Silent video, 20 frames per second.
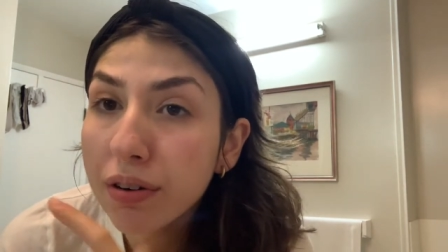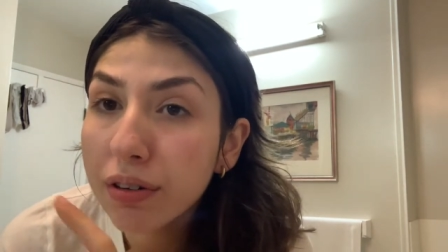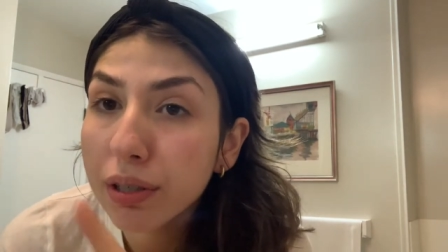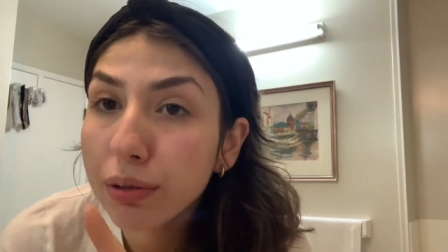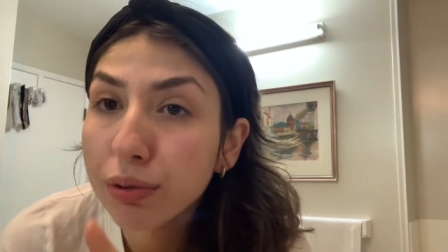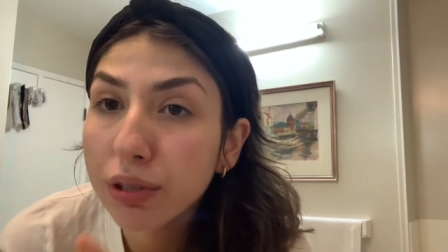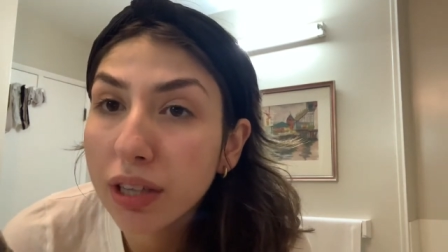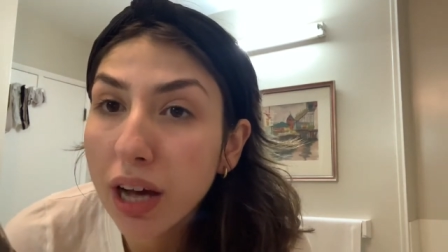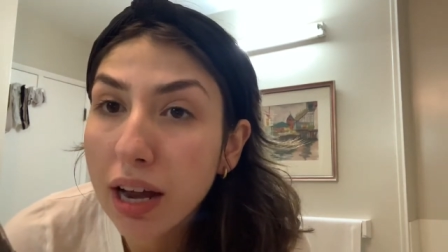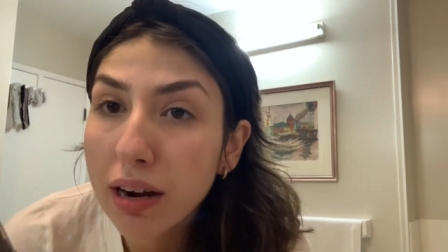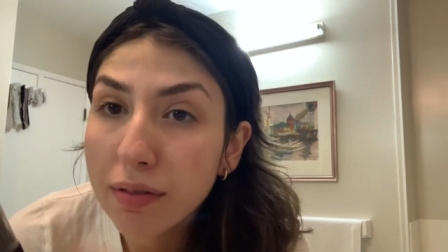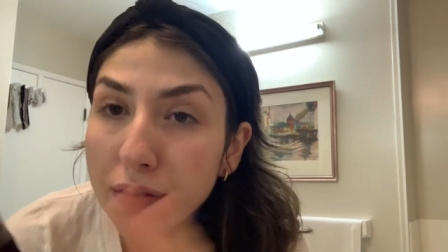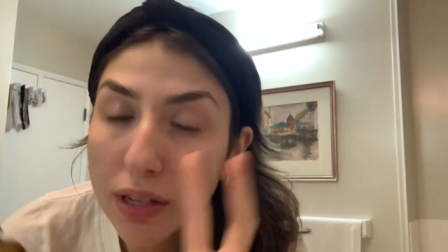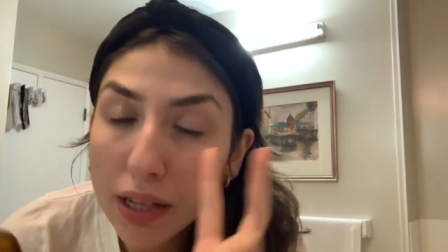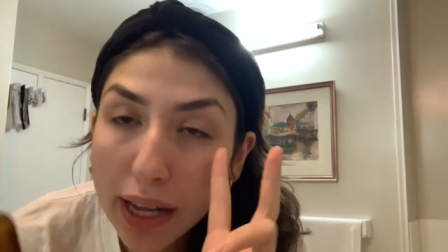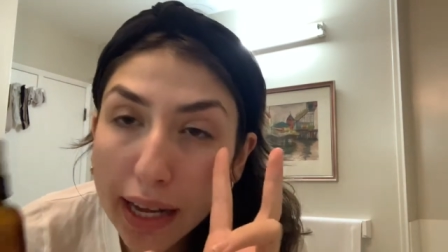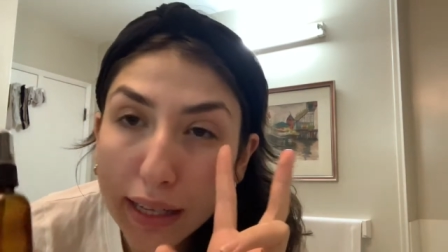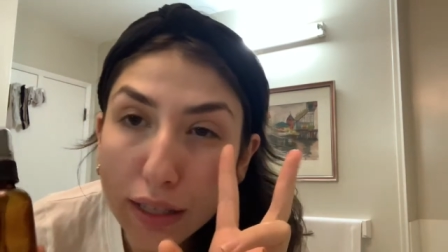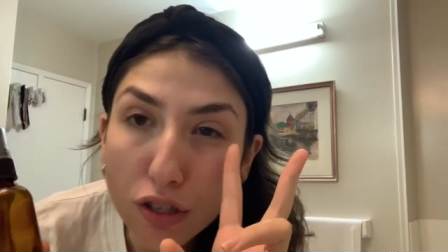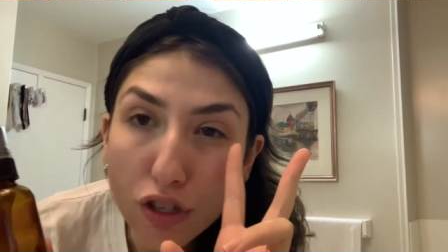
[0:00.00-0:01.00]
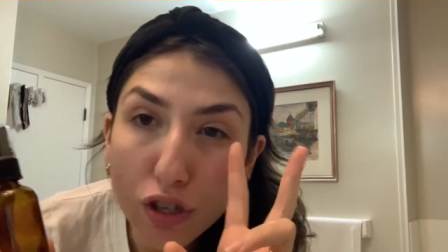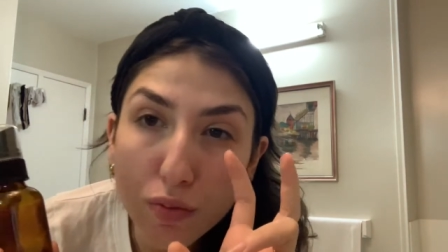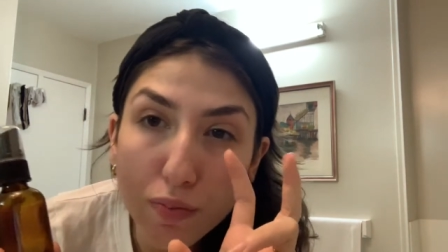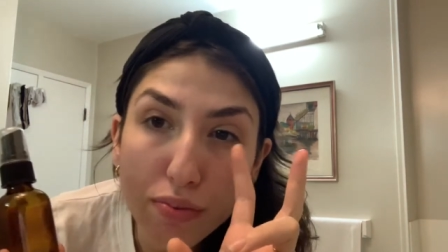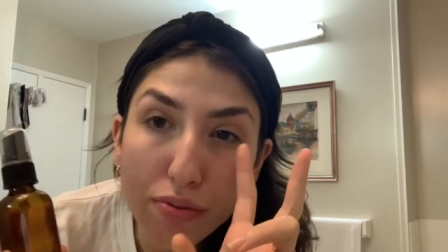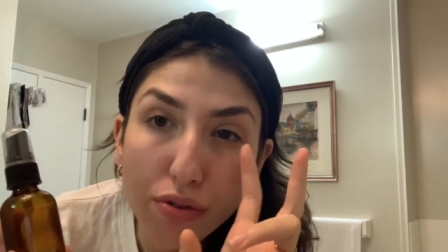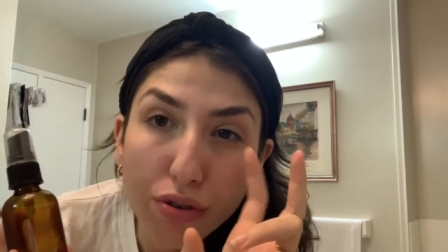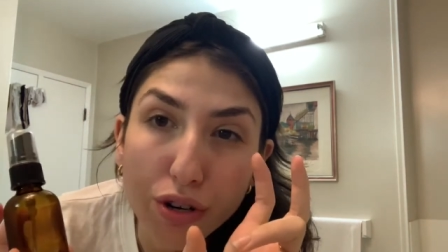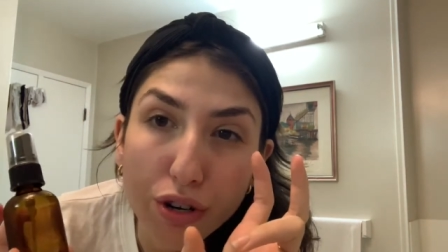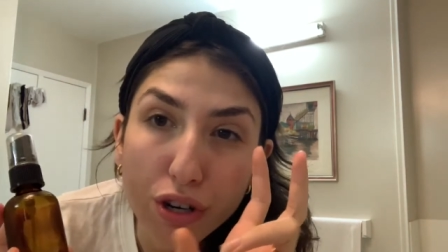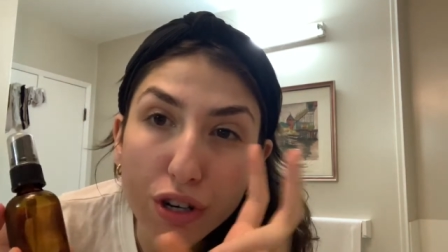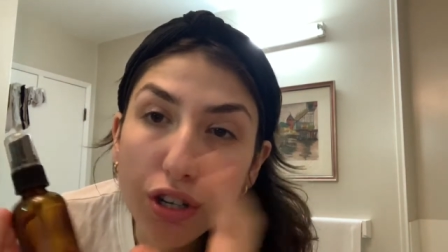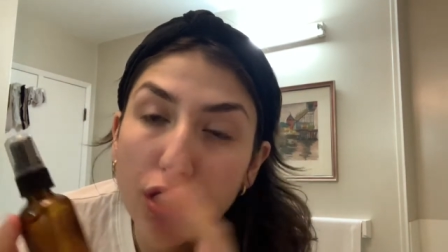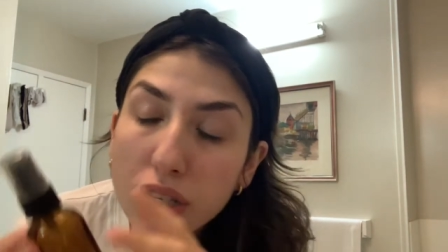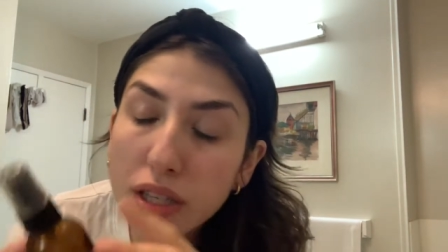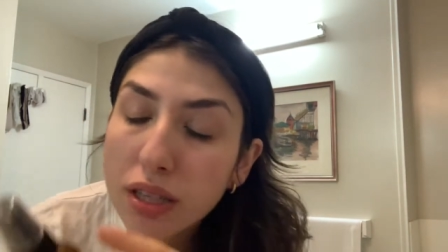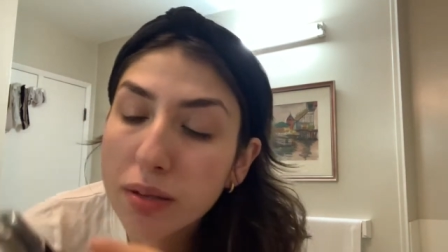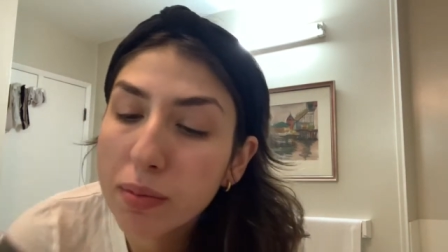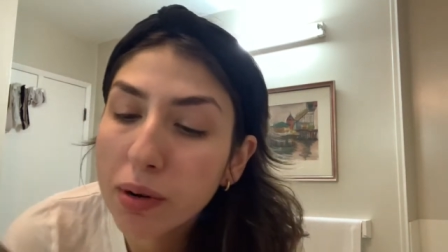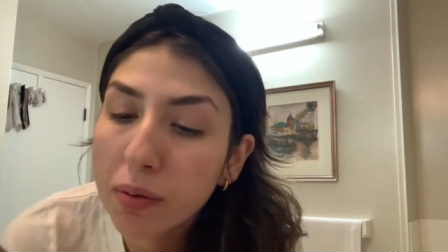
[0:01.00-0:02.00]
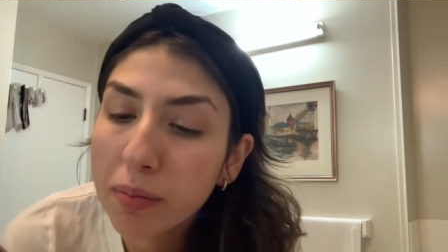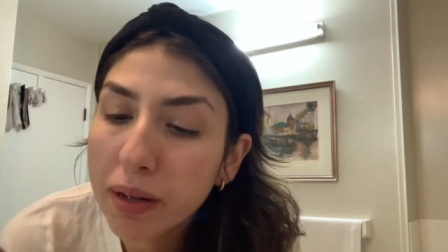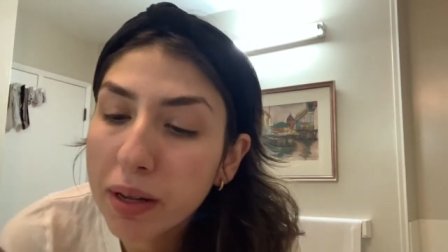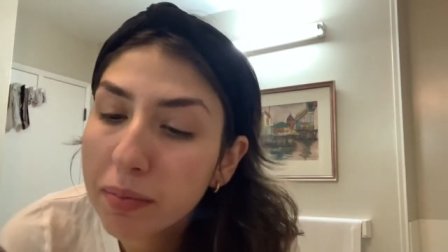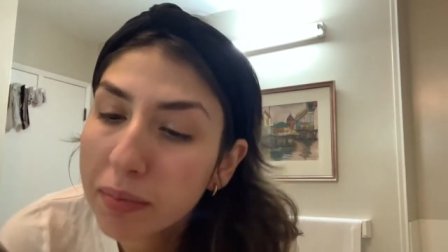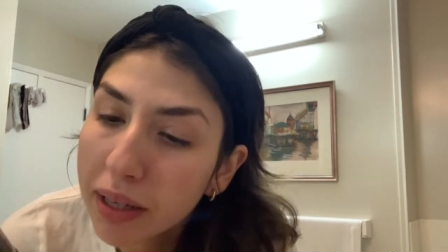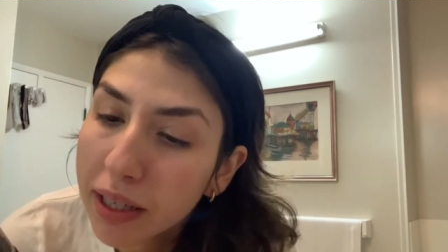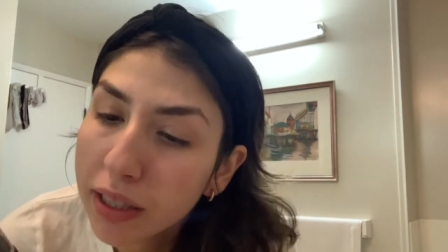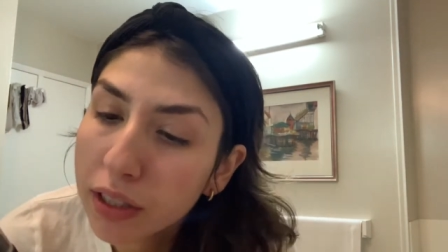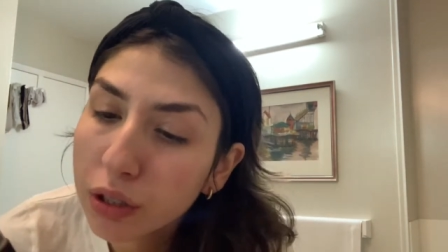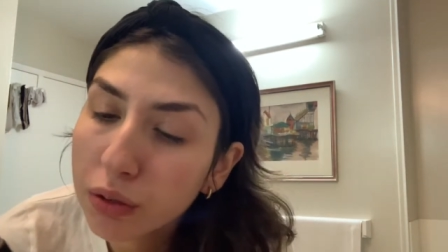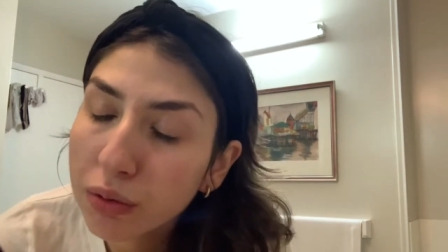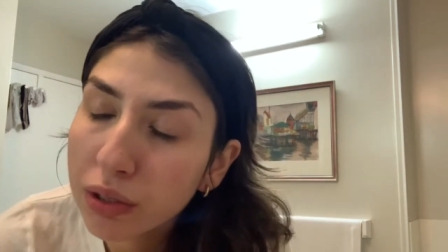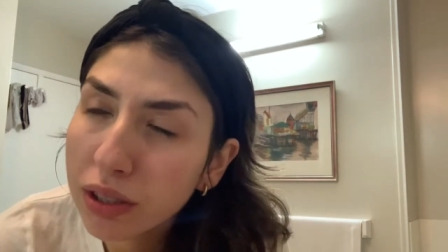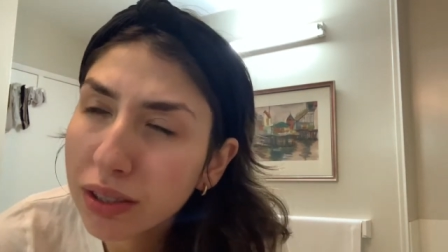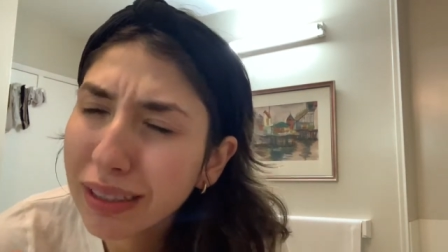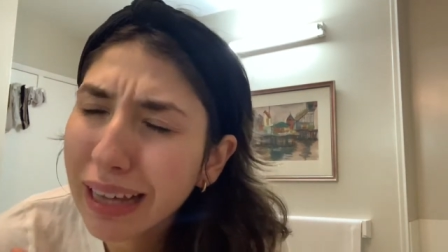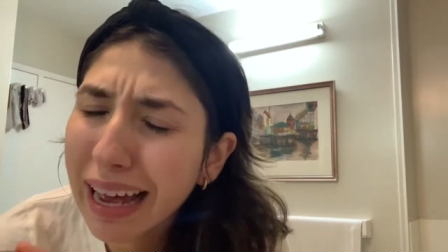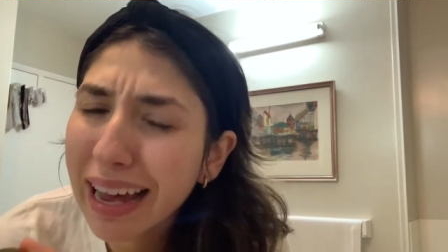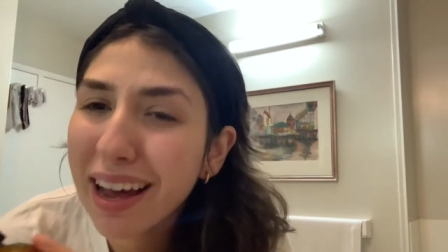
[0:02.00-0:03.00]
It was kind of a like splurge at the moment because it was,